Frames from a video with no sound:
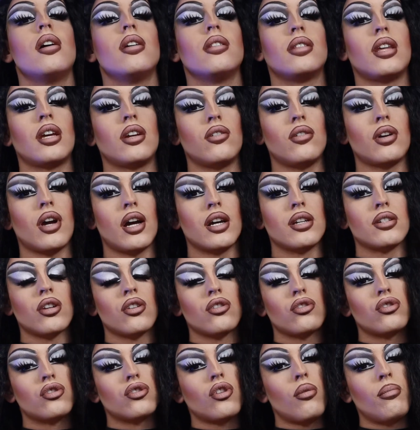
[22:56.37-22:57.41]
Thank you guys
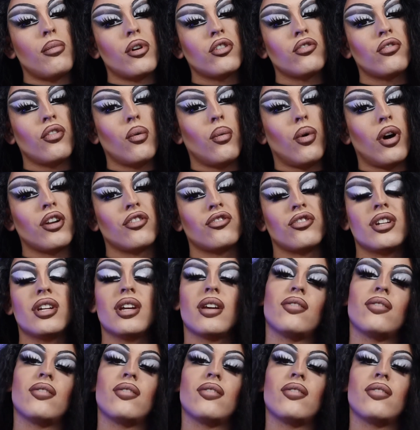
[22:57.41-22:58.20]
so much for watching.